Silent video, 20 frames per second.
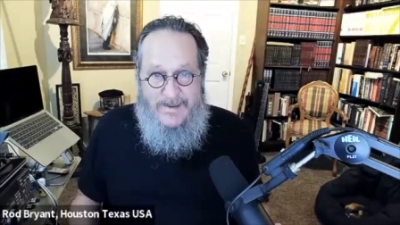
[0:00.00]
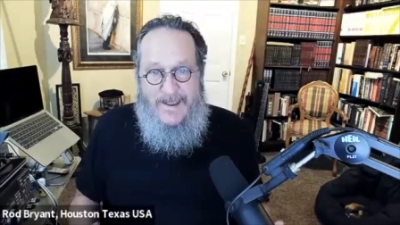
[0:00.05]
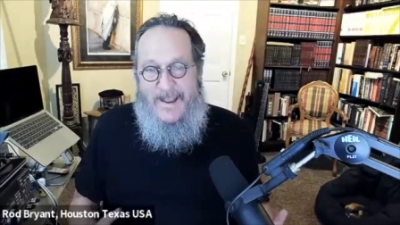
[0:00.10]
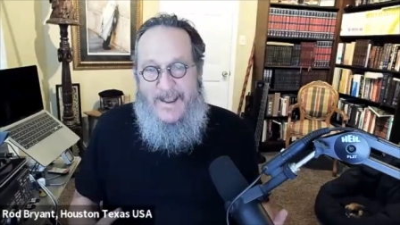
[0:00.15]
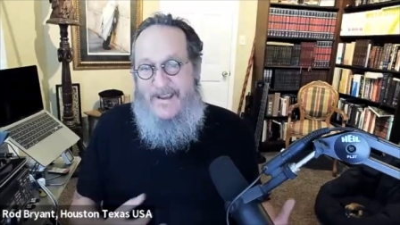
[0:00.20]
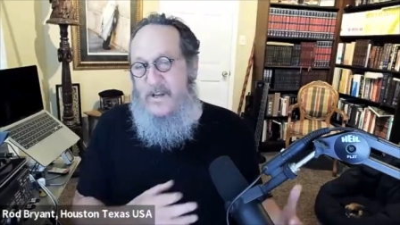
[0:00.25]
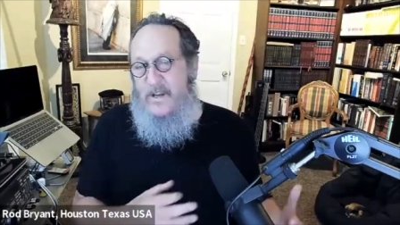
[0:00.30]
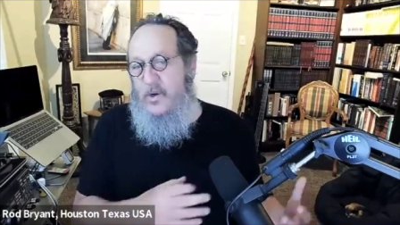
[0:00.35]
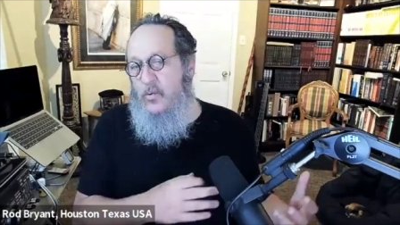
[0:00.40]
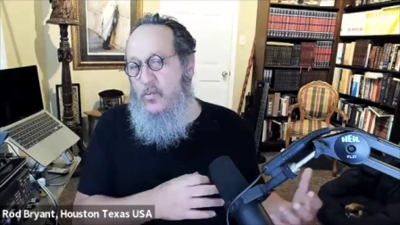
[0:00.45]

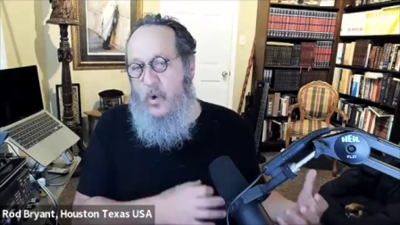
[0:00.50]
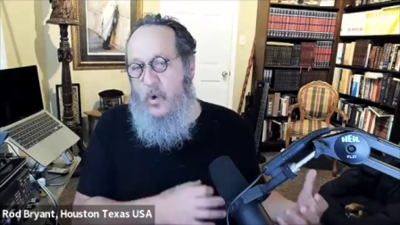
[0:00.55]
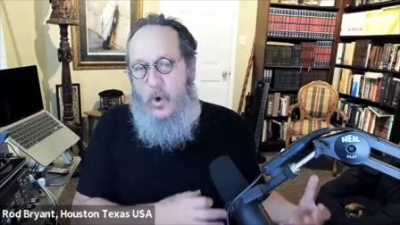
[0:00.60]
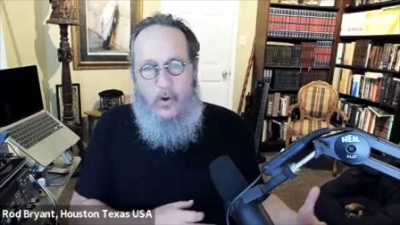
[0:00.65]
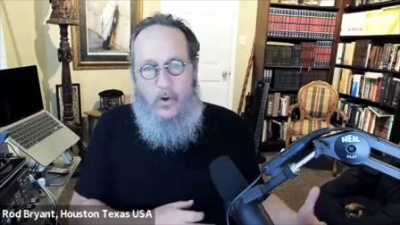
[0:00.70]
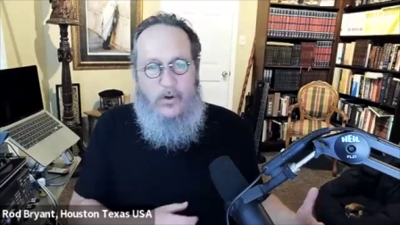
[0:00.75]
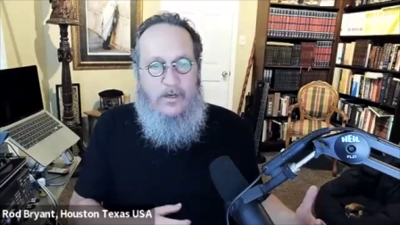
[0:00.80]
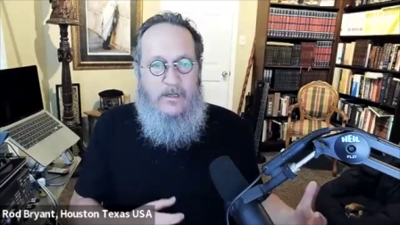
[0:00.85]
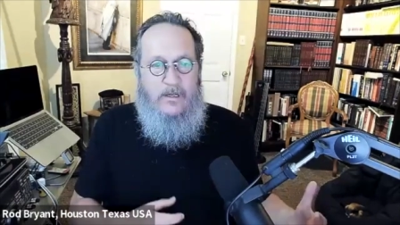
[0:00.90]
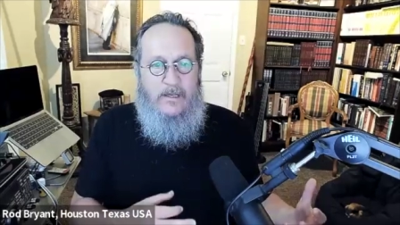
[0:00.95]
and
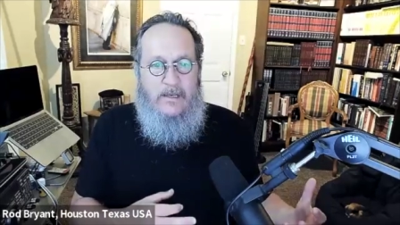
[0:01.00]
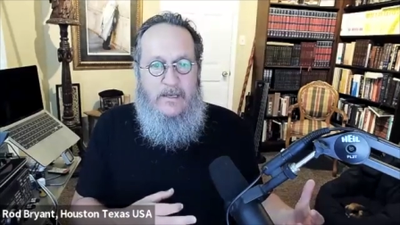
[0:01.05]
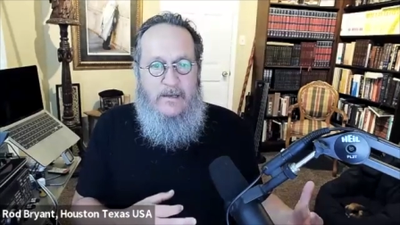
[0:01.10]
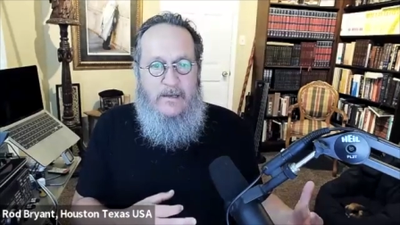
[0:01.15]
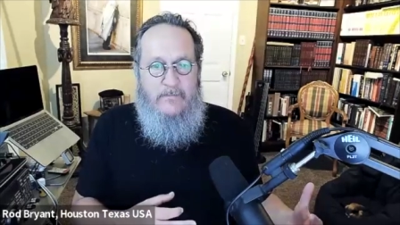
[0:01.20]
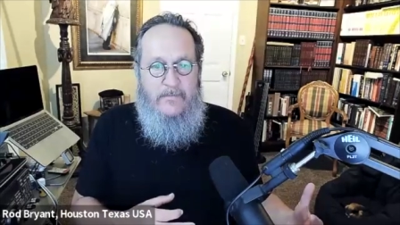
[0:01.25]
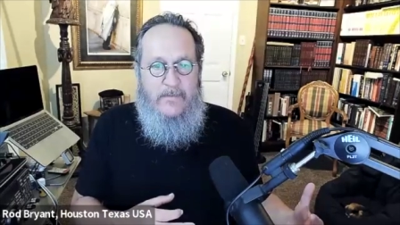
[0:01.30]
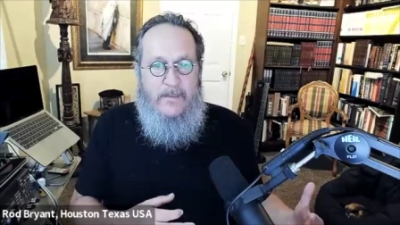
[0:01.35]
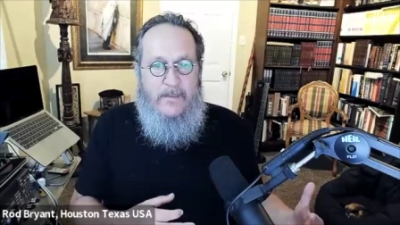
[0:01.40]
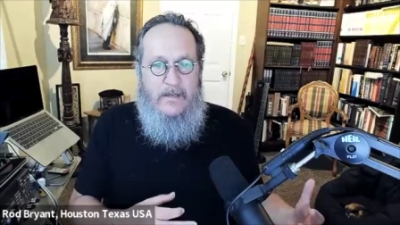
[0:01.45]
heroically
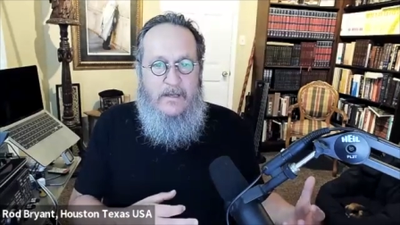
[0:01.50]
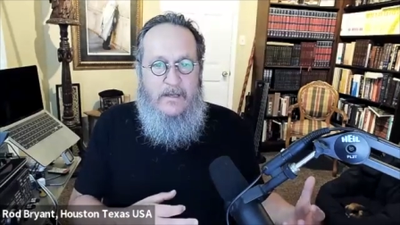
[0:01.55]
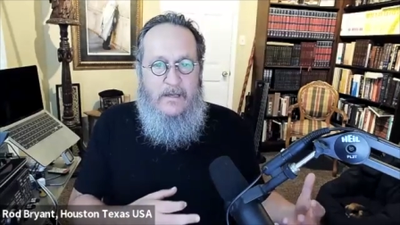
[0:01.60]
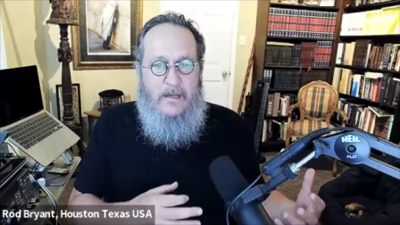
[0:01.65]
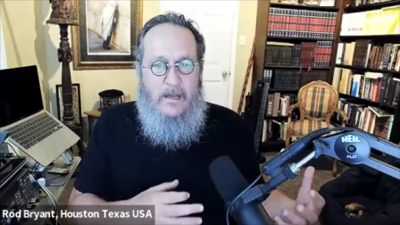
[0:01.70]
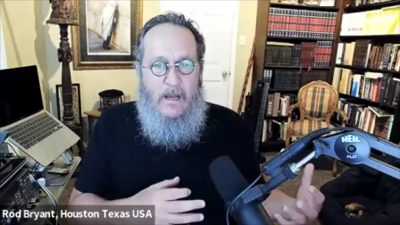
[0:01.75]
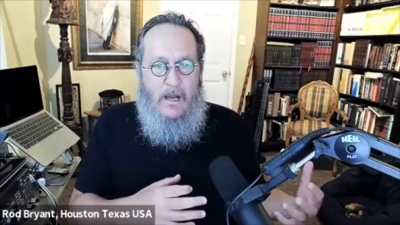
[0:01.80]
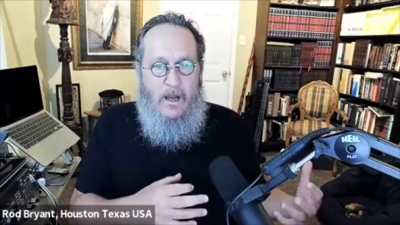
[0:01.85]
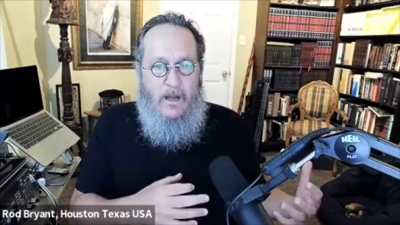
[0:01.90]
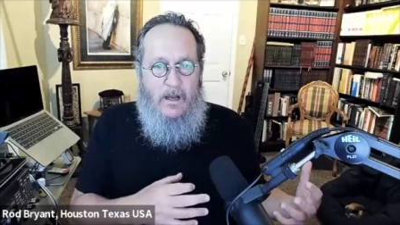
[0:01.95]

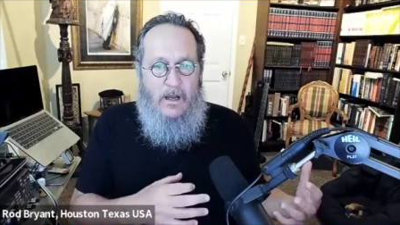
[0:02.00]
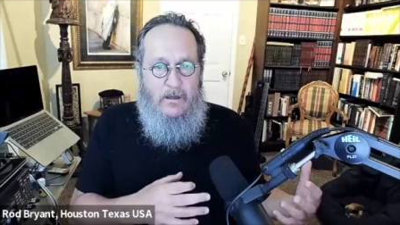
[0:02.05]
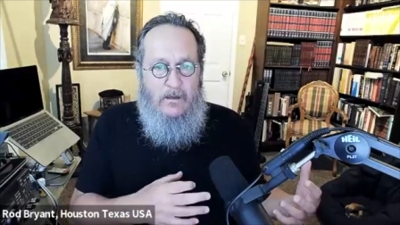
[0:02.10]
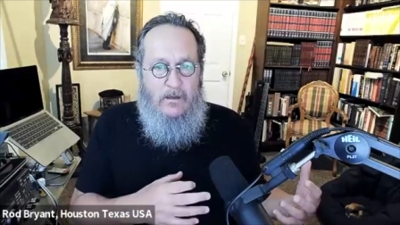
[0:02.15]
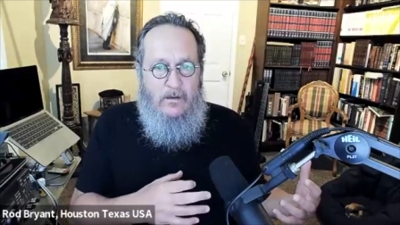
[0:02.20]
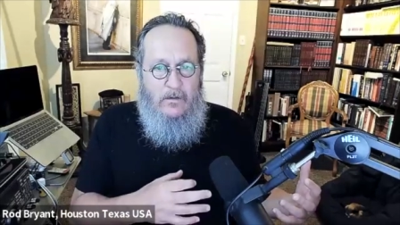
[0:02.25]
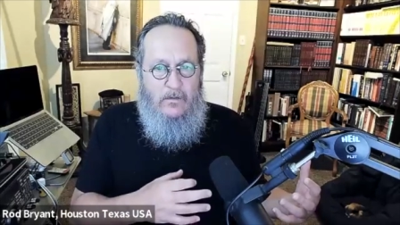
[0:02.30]
uh,